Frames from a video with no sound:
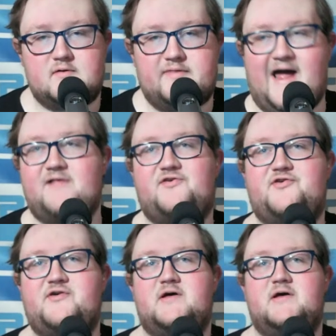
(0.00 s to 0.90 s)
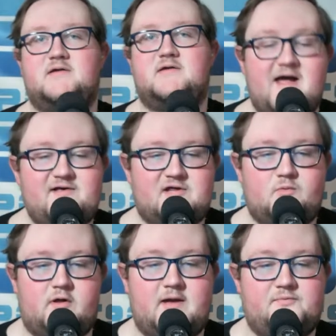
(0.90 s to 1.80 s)
that
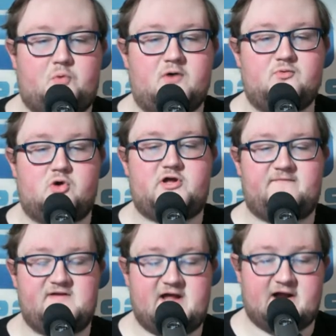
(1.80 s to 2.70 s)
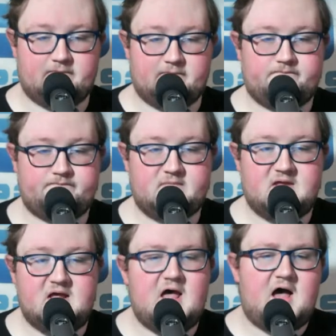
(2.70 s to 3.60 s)
Dyson Williams won Rookie of the Year.
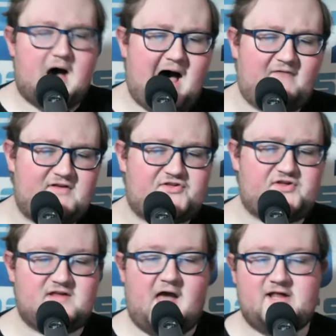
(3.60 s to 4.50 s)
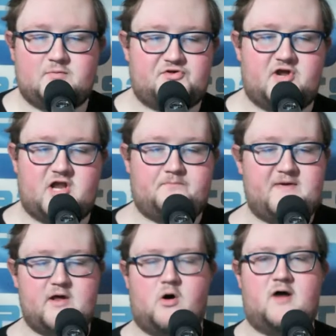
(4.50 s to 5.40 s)
Obviously, Dyson was going to
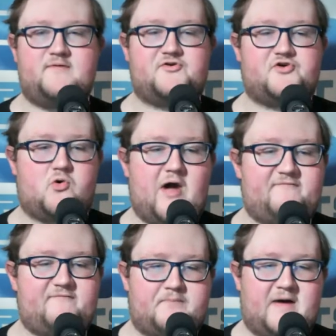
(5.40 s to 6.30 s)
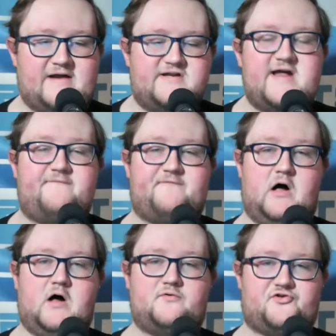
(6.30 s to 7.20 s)
be on this graphic by
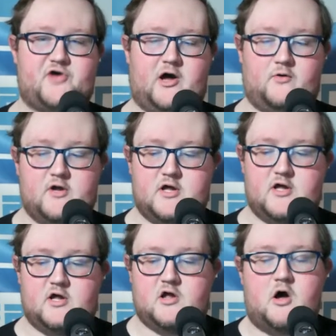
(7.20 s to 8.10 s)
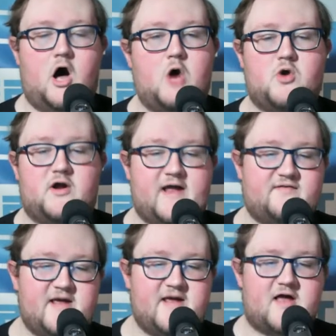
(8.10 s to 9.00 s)
default, so all
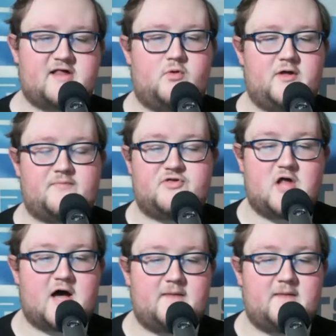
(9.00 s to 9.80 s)
rookie team, Dyson Williams,